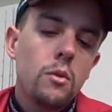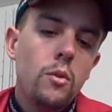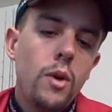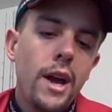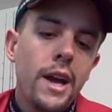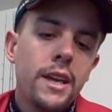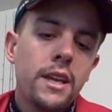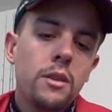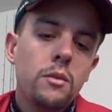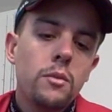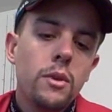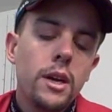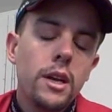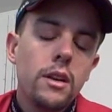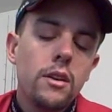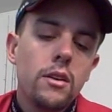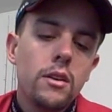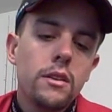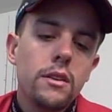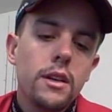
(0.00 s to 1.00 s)
wacky
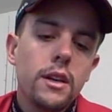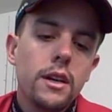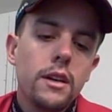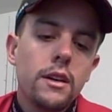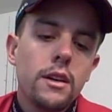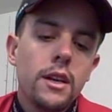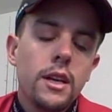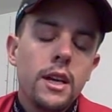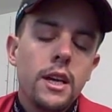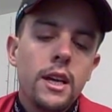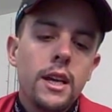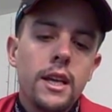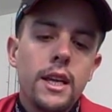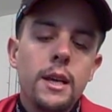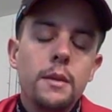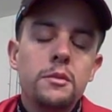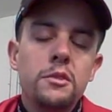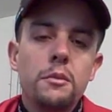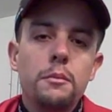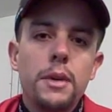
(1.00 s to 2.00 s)
weight on there, it
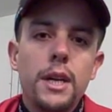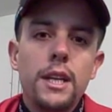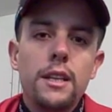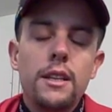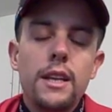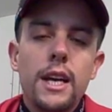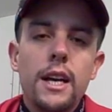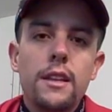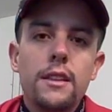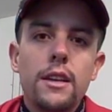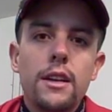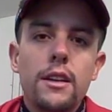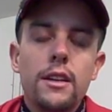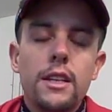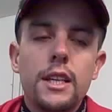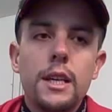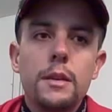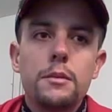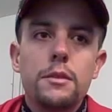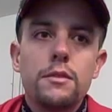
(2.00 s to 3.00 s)
keeps the bait down there
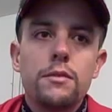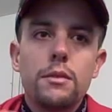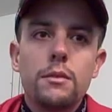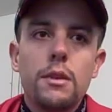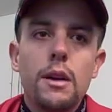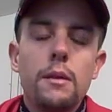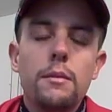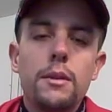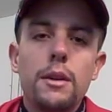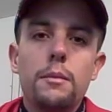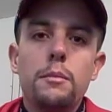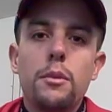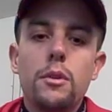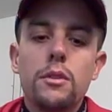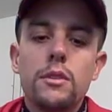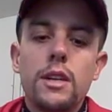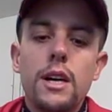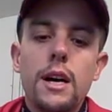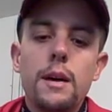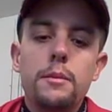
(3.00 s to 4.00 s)
and keeps it from coming up
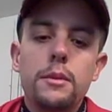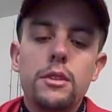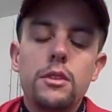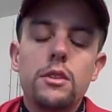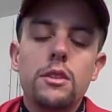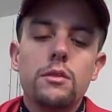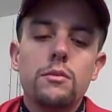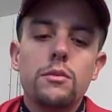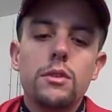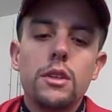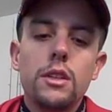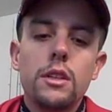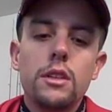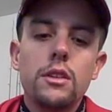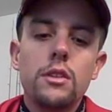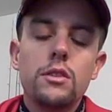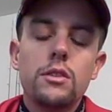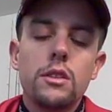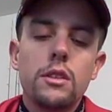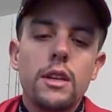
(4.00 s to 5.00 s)
on top, and you can really
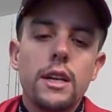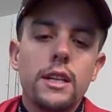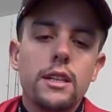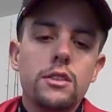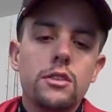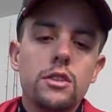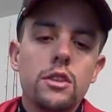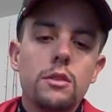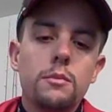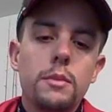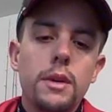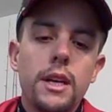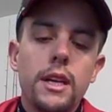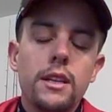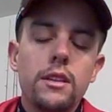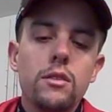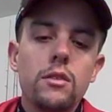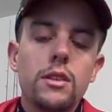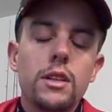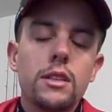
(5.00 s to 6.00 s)
use it like a jerk bait,
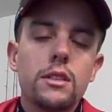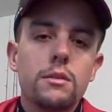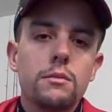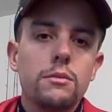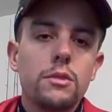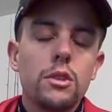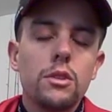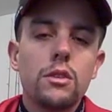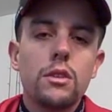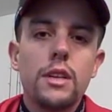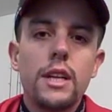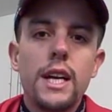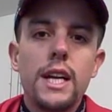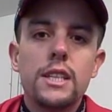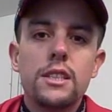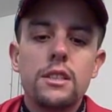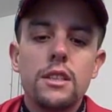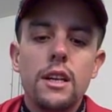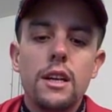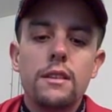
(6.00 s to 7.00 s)
and you'll get some real good
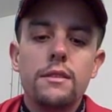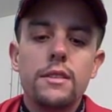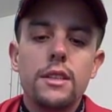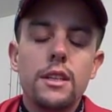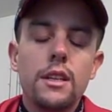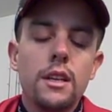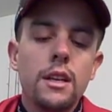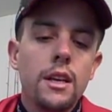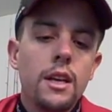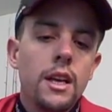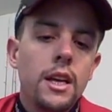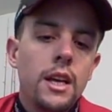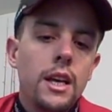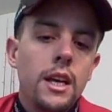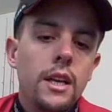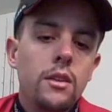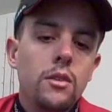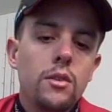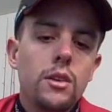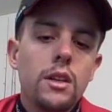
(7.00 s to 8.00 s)
action out of it,
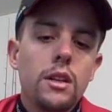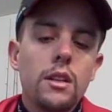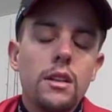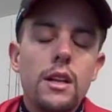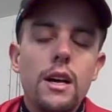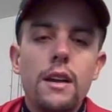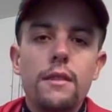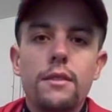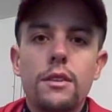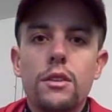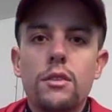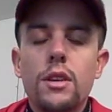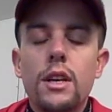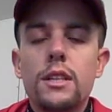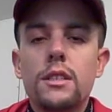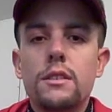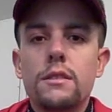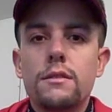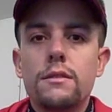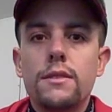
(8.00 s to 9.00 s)
and you'll get a lot of
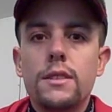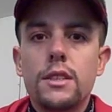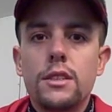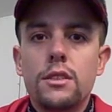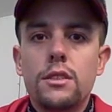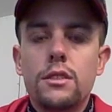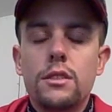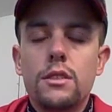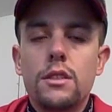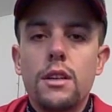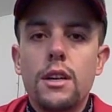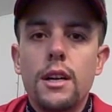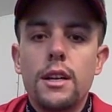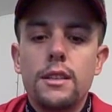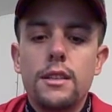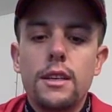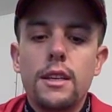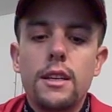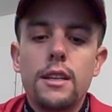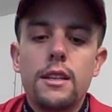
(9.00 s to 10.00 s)
aggressive fish
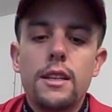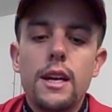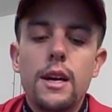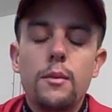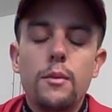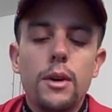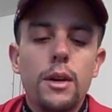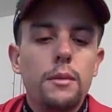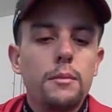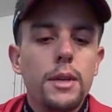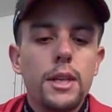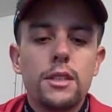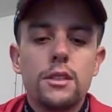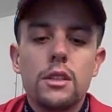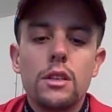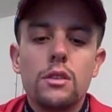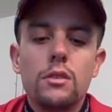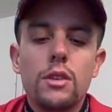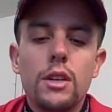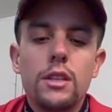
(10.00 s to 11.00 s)
to hit it that way. It makes
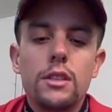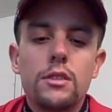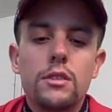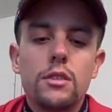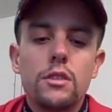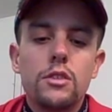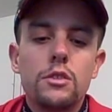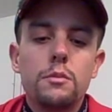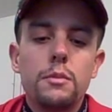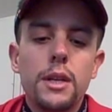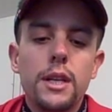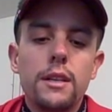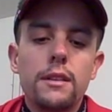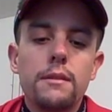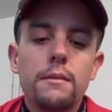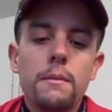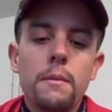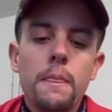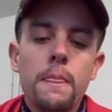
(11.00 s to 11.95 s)
it a great search bait.